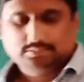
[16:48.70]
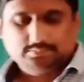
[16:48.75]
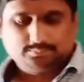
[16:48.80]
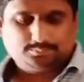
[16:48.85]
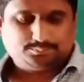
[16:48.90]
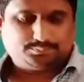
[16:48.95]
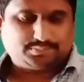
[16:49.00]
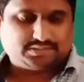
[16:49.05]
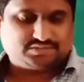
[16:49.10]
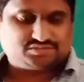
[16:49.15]

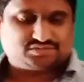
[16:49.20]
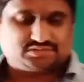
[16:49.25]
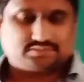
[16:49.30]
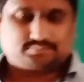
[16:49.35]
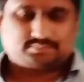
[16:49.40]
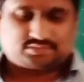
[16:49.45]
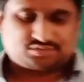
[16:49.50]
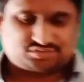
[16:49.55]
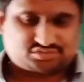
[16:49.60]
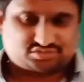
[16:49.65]
Page number
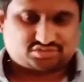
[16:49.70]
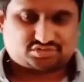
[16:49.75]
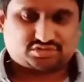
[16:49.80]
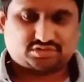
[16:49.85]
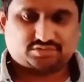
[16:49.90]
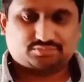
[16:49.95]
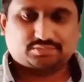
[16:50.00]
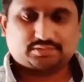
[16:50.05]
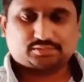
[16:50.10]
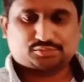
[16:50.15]

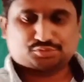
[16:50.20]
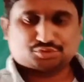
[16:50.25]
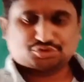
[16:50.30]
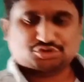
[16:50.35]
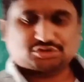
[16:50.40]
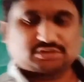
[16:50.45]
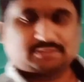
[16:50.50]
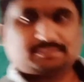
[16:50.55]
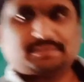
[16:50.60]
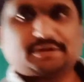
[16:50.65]
61, question
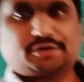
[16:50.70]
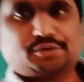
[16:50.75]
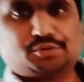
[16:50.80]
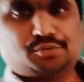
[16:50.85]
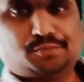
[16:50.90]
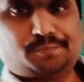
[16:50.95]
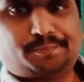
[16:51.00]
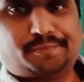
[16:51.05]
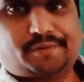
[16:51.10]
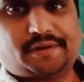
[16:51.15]
number
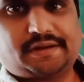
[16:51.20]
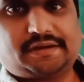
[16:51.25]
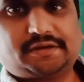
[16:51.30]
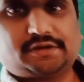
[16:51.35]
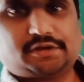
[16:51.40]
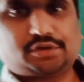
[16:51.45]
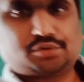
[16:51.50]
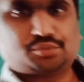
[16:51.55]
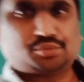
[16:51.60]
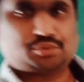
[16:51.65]

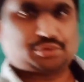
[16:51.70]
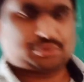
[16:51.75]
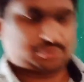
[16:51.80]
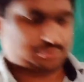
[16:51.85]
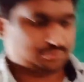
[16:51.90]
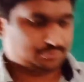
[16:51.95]
2.22.